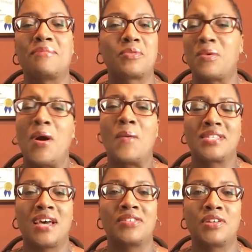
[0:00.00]
So we were always
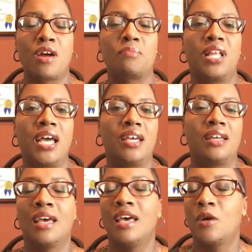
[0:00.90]
out in the yard playing, and
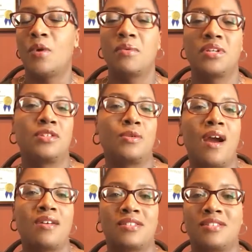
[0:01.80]
we would do
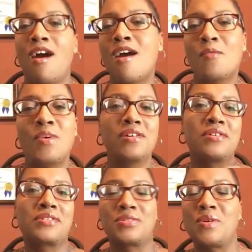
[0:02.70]
our
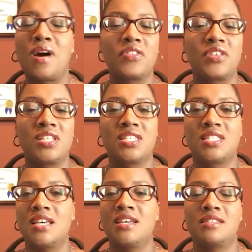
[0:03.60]
cartwheels and do all these
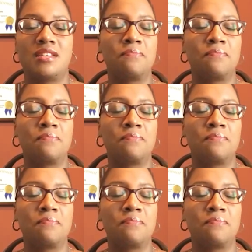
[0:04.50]
things.